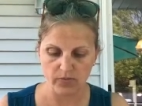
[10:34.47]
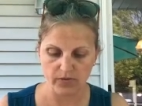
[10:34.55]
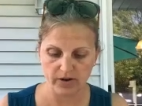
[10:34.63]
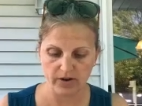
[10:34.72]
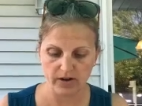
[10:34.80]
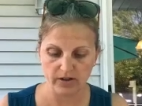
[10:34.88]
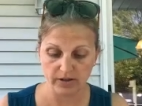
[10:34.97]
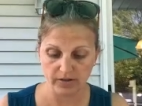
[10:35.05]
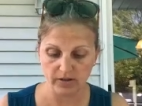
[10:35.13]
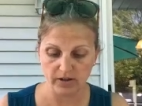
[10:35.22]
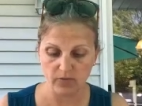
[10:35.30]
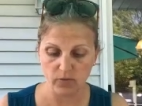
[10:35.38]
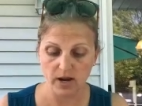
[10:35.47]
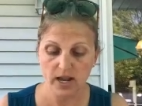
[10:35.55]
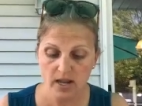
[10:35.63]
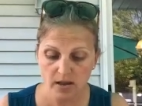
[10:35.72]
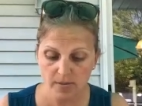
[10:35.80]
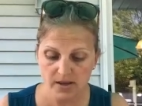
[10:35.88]
very clearly for
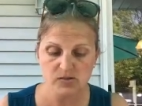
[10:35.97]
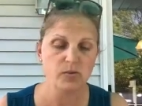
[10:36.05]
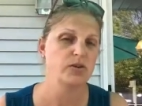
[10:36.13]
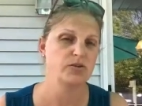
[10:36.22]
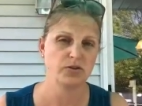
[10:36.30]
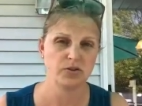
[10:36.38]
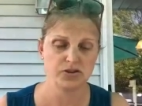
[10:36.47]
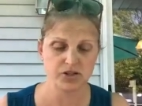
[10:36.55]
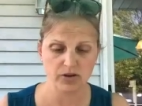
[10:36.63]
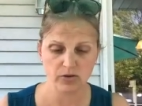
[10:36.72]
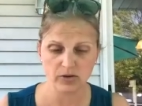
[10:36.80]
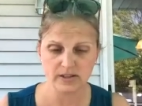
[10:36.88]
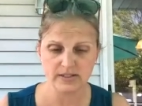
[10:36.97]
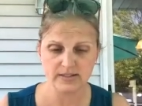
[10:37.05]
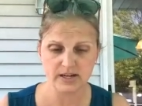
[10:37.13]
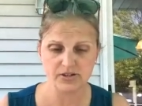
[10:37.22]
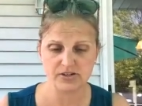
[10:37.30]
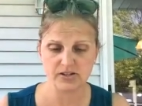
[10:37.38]
him, as well as early
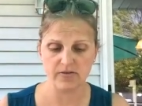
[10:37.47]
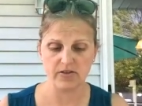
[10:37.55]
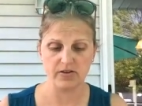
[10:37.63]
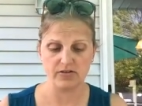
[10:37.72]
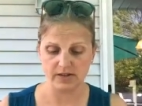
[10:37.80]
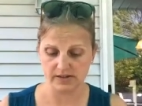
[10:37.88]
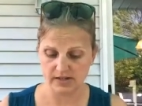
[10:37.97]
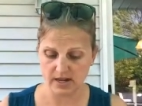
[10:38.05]
stages of illness.